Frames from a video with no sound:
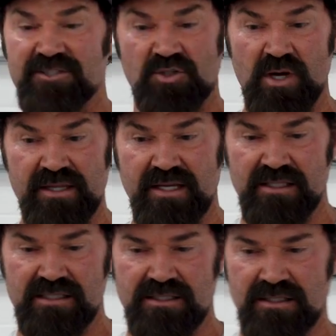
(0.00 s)
enjoyed
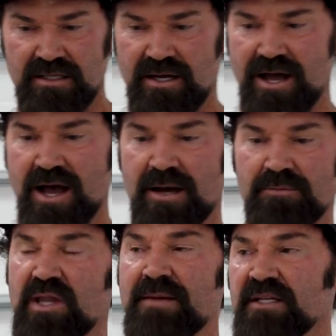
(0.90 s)
this.
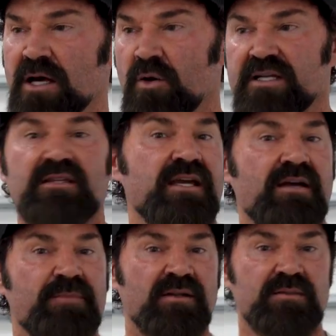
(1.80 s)
Let me know what you think
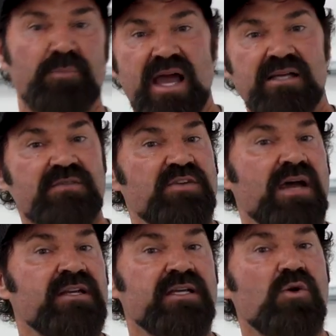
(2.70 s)
about the bikes. If you
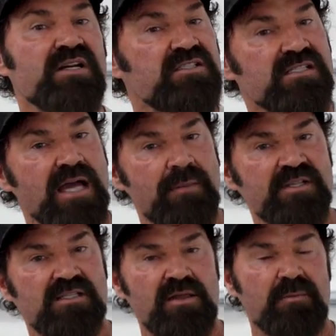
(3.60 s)
have any questions,
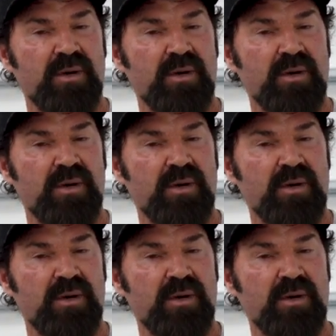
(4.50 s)
comments on the